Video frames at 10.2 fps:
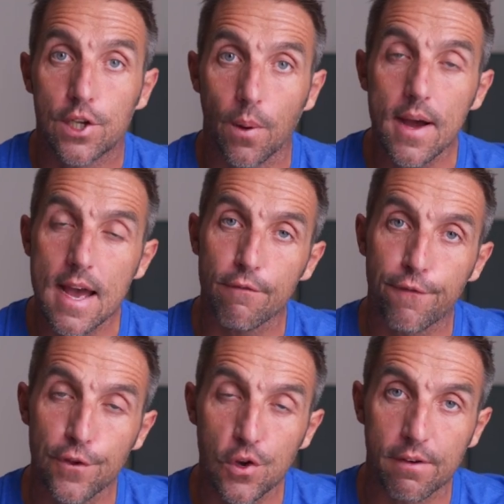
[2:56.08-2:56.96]
So I have a
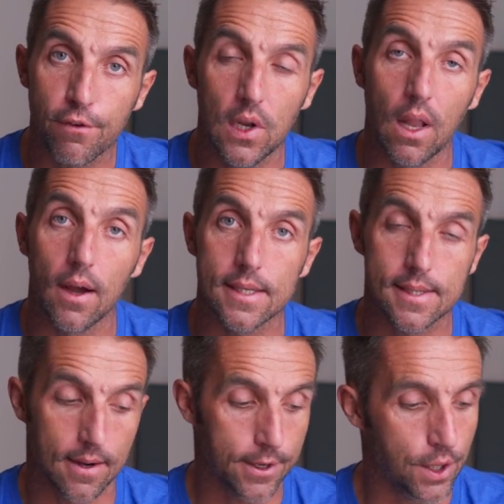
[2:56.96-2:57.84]
few different lights
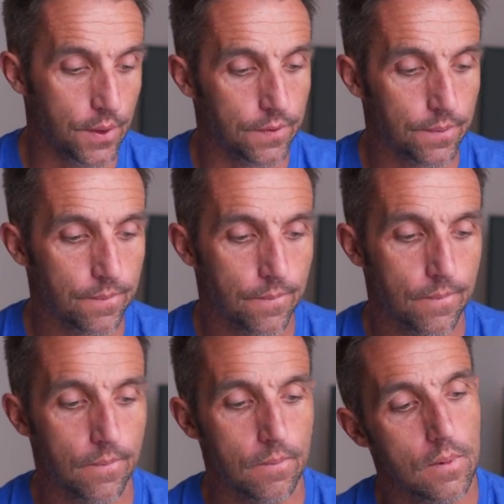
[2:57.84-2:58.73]
that I use.
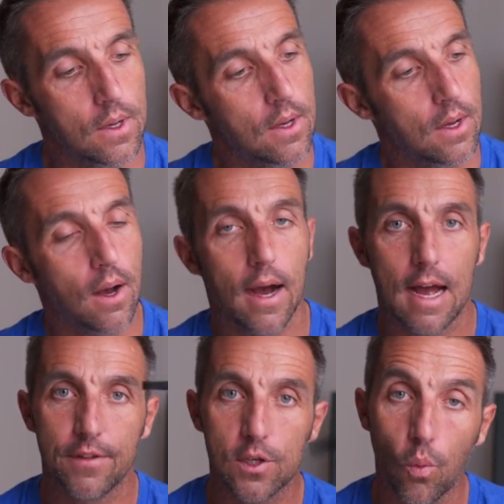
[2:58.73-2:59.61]
I
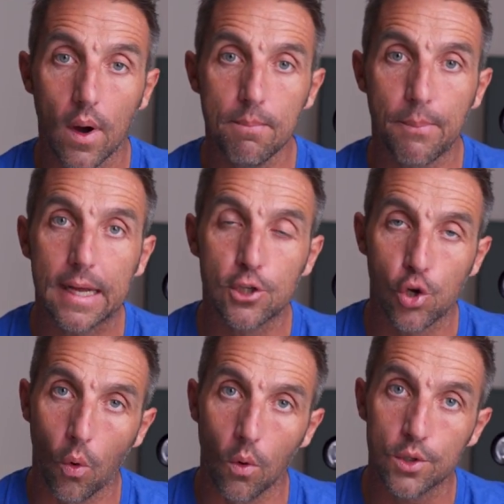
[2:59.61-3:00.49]
have this one big
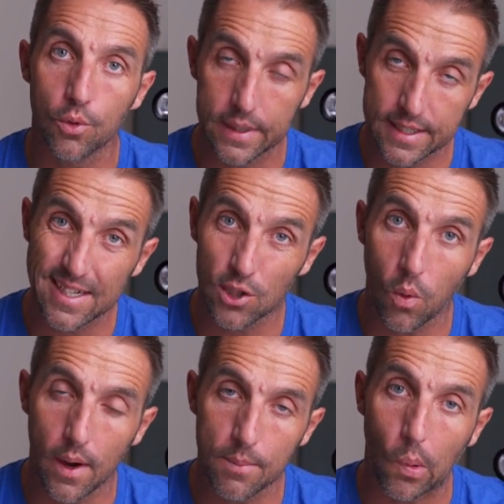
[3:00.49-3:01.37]
torch, which is
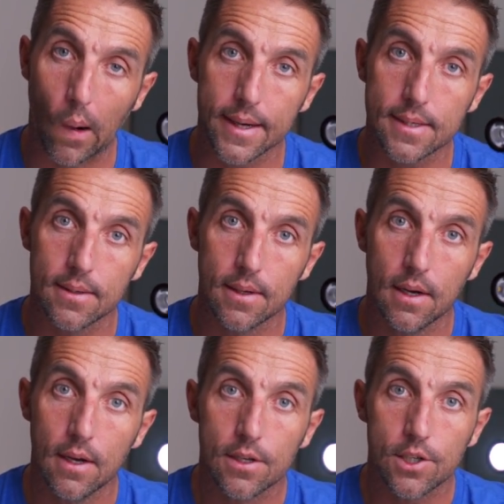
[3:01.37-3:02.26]
quite bright.
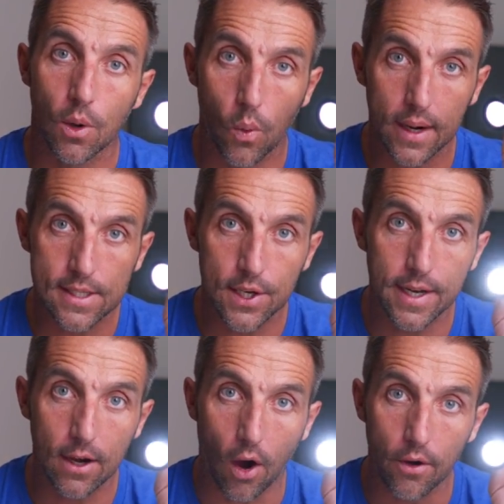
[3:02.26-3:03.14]
So when I
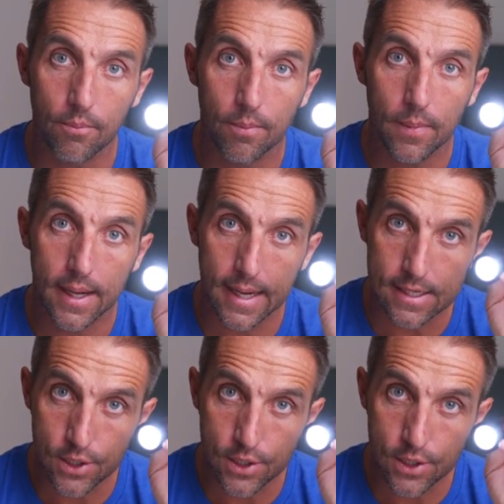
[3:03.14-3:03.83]
turn it on, it